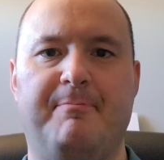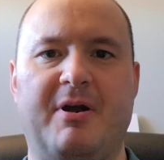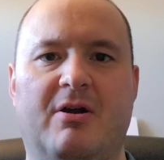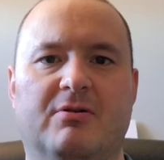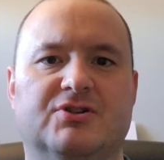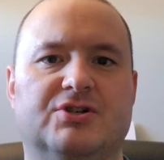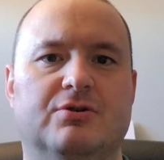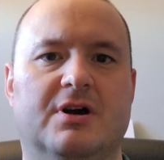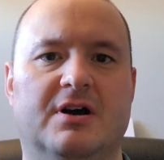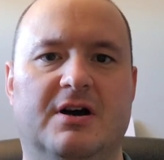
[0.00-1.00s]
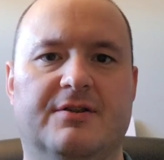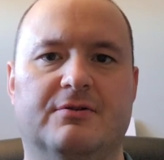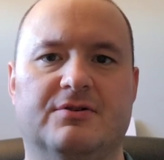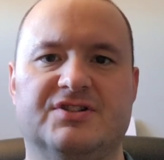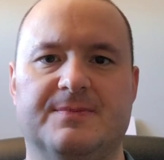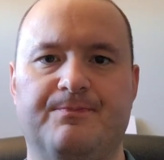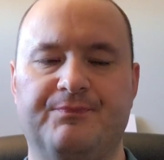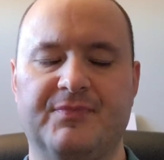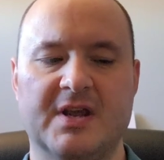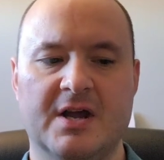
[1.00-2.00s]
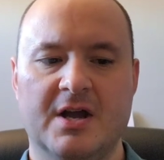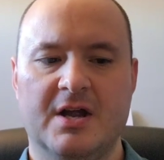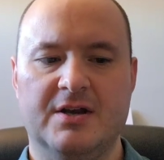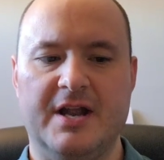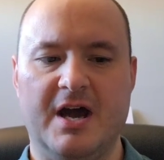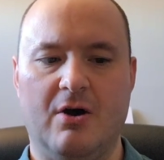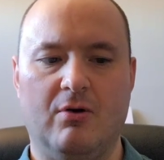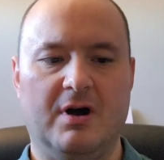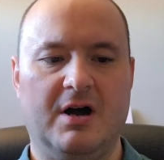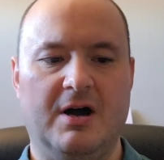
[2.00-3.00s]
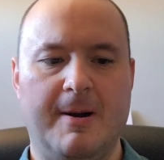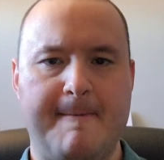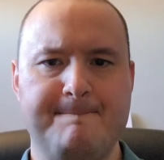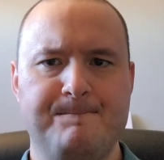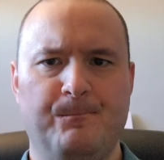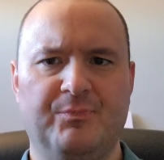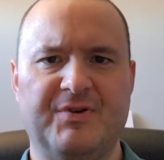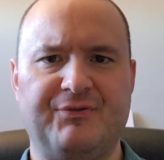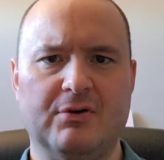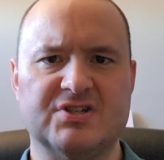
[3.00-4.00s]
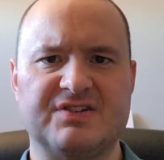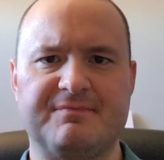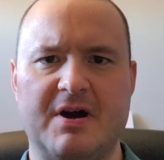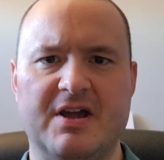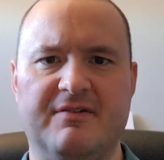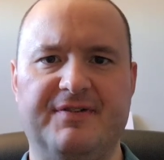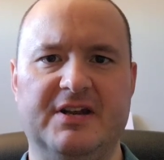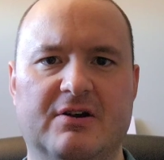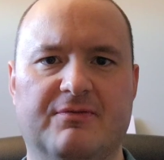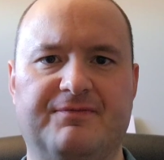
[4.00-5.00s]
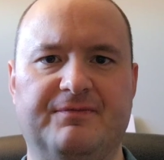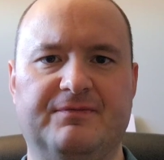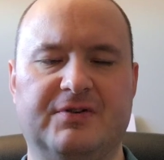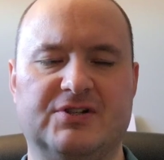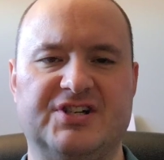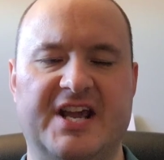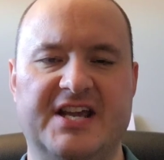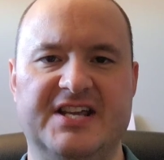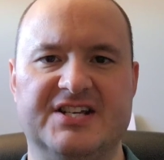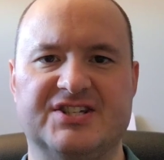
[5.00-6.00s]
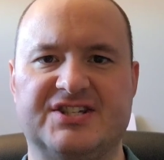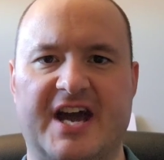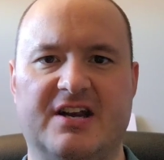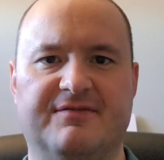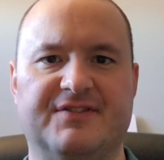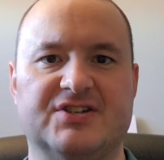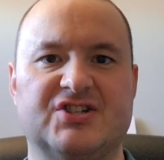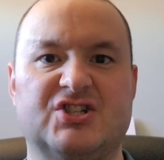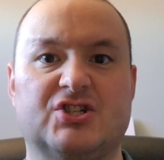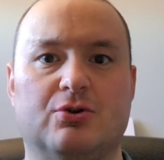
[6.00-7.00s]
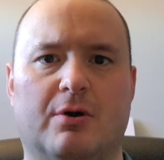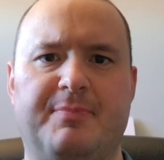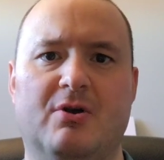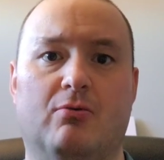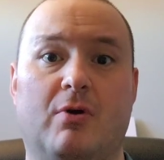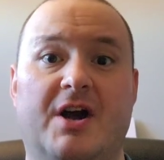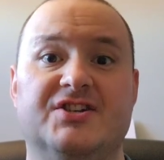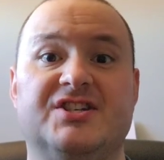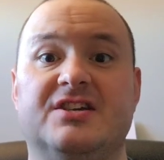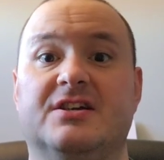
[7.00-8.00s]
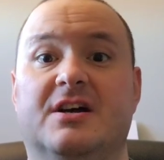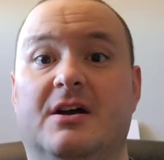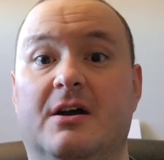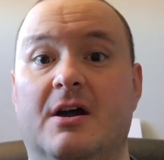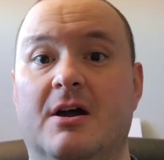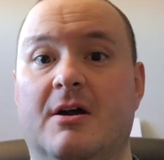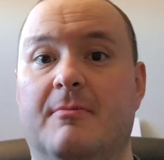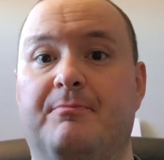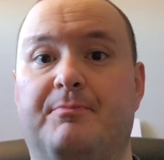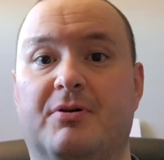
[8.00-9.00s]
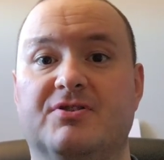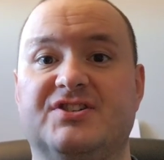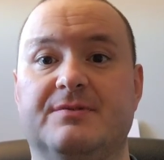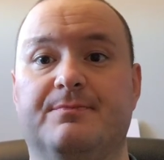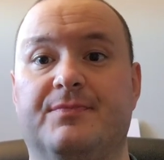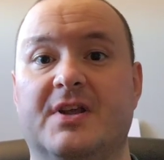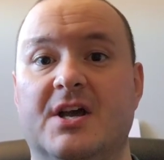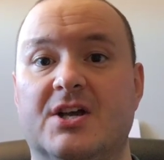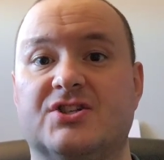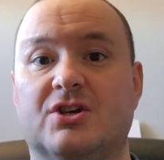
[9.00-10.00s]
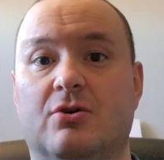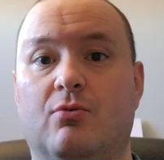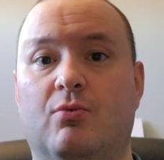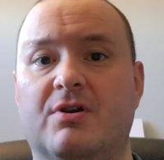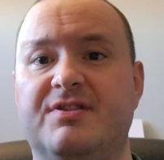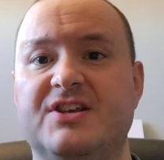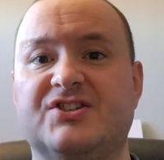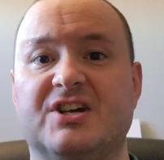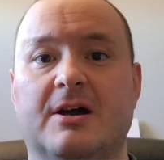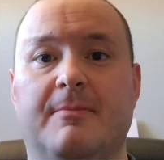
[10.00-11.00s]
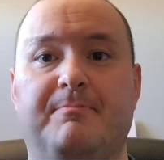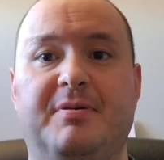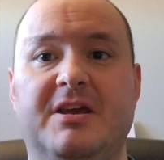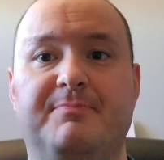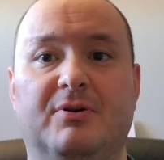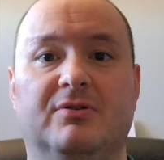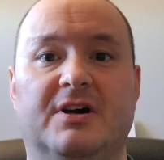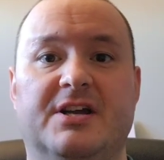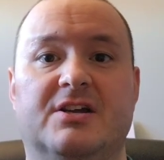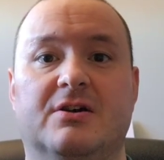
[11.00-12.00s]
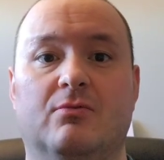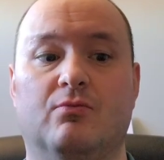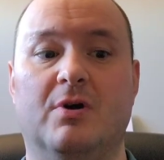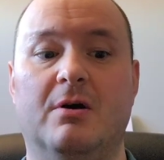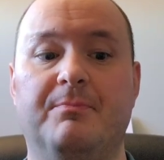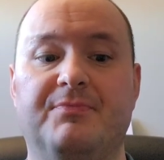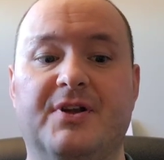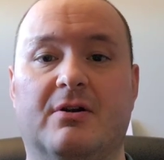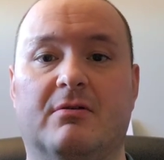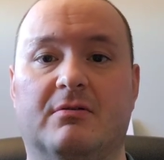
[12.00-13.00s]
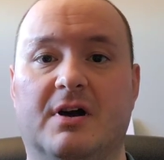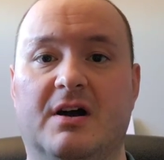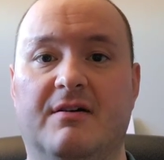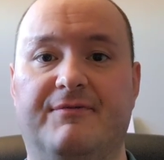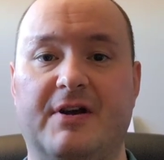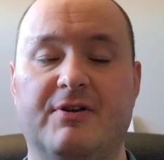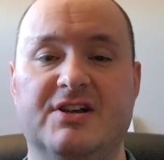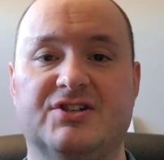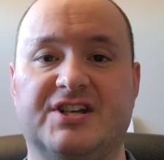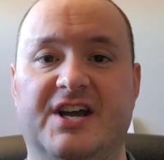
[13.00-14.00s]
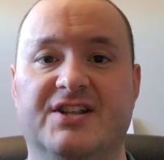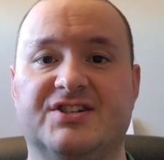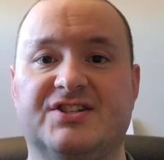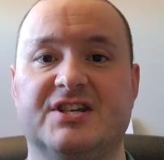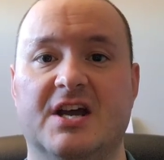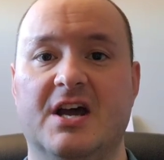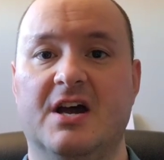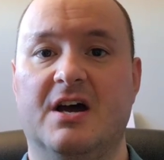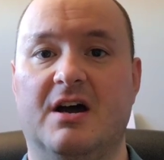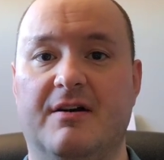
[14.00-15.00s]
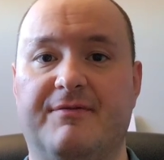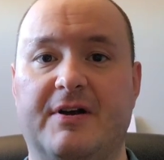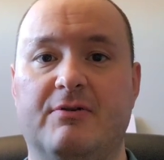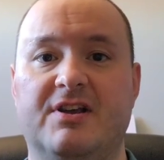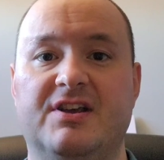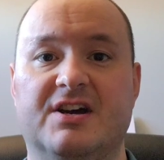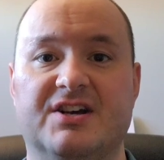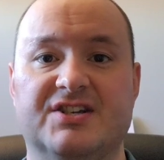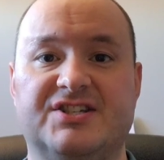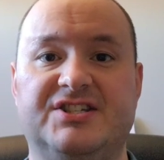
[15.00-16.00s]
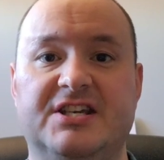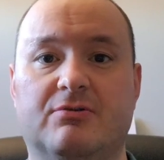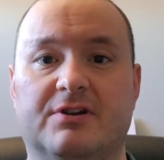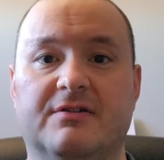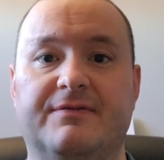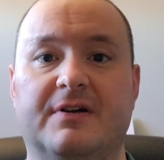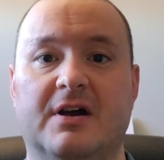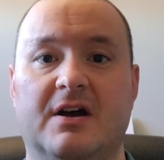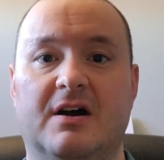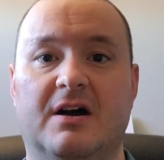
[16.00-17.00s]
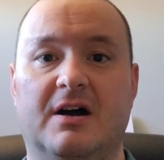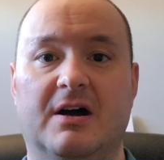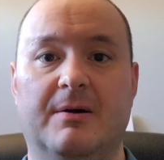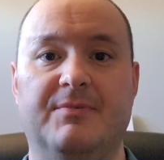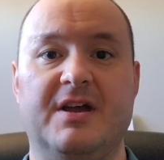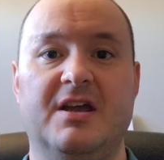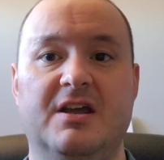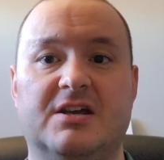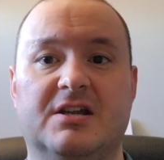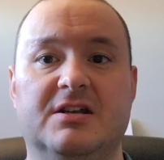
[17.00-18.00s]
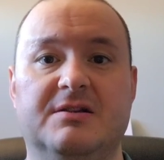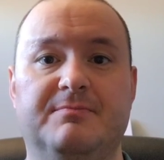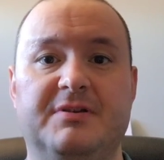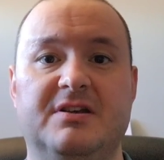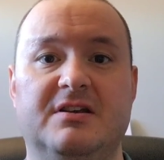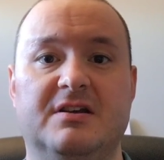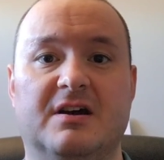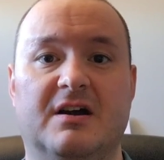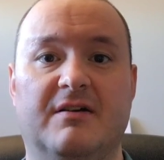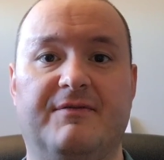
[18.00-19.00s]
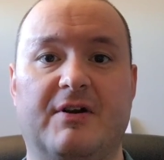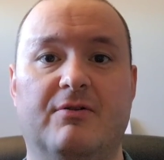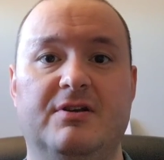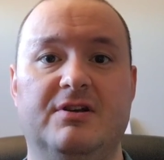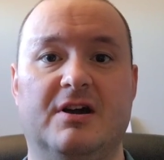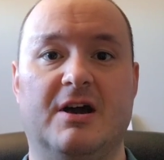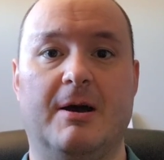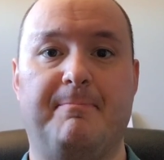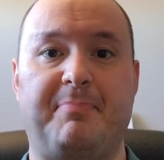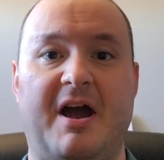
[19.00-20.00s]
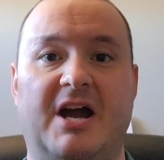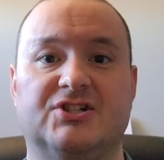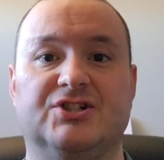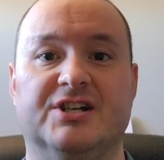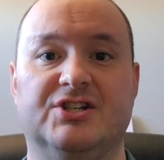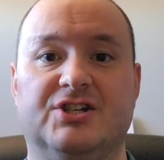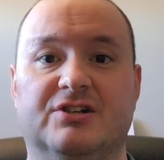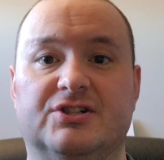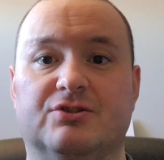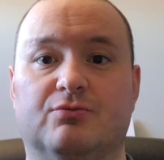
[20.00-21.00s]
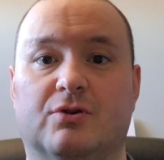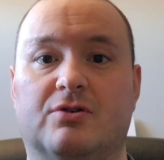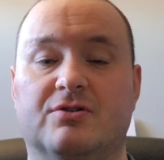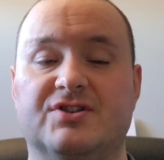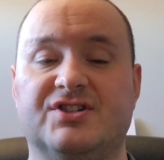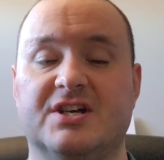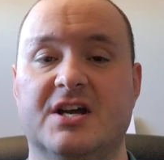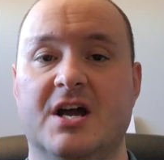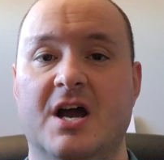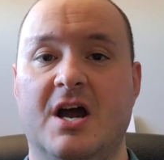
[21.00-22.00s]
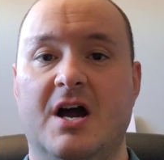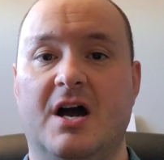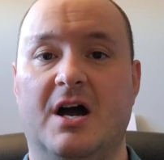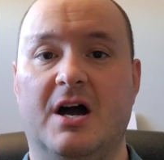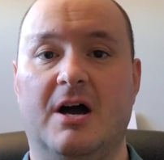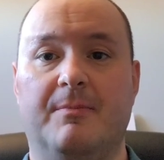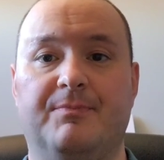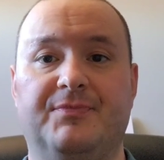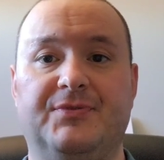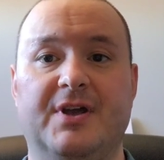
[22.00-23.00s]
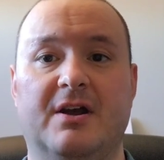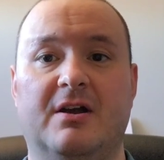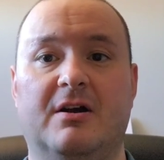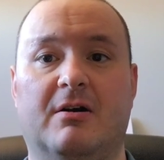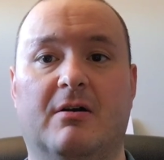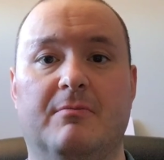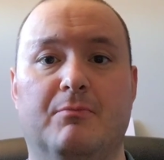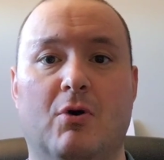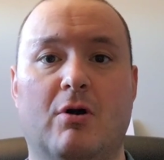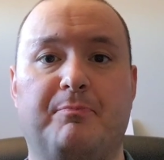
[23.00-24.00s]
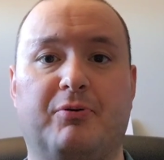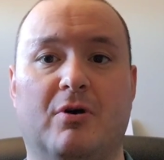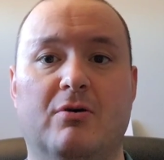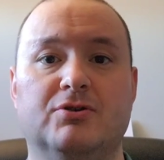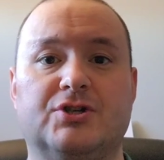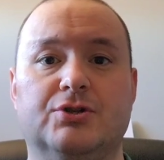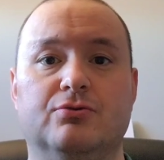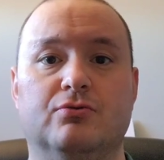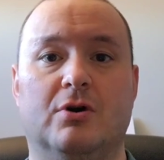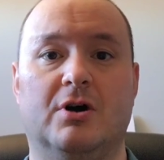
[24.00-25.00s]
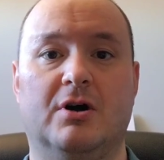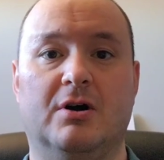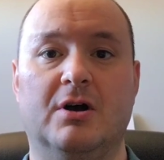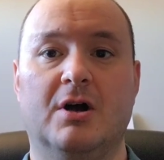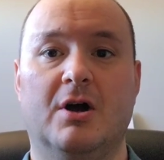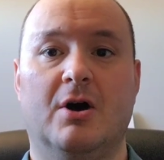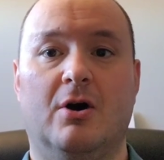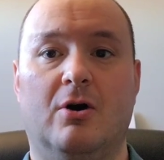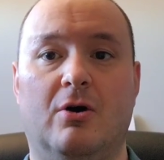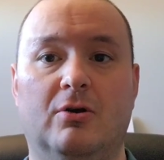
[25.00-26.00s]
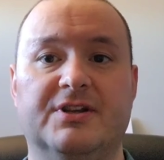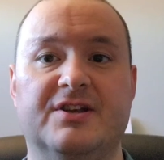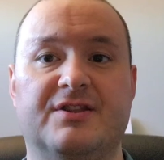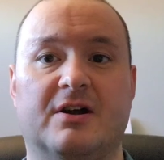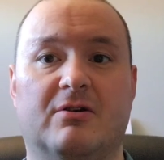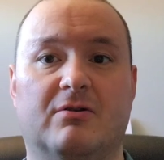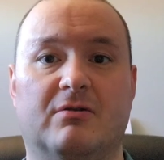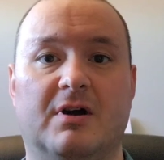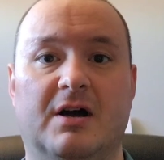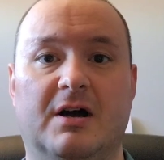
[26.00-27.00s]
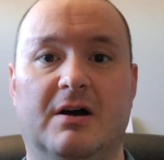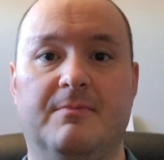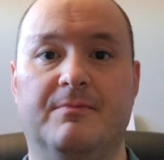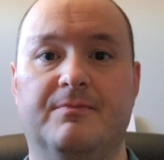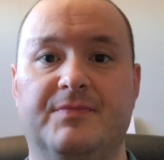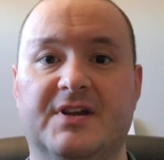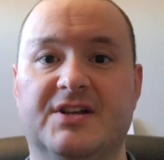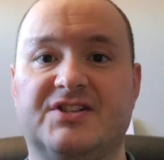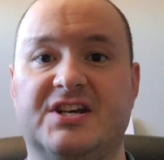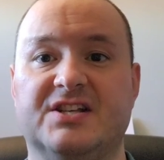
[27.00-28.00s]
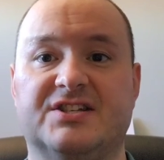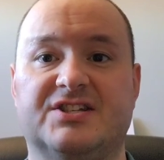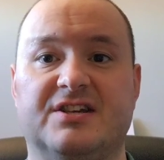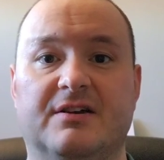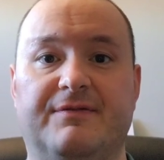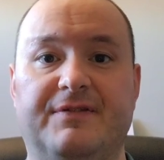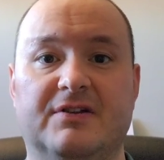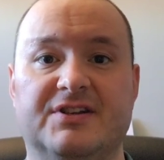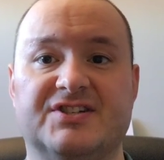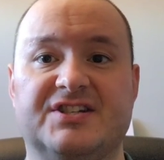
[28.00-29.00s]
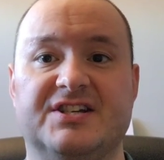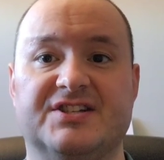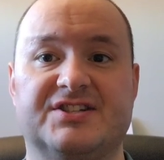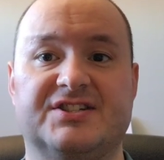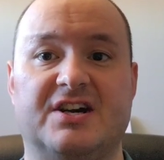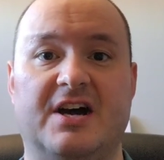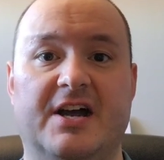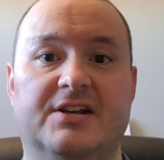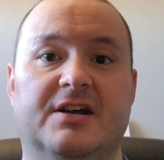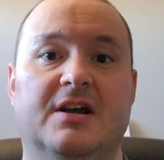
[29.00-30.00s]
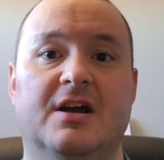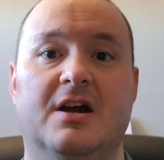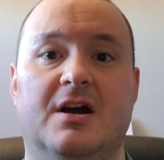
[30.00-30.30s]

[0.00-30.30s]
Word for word: apparent to others. Now, um, the focus of my video for today is that of this Scorpio rising uh, person. So what are these uh, people like? Well, they're uh, very intense, uh, very uh, secretive. Uh, they can be uh, very uh, passionate, diligent workers. Um, they are more prone to holding their um, intense feelings inside.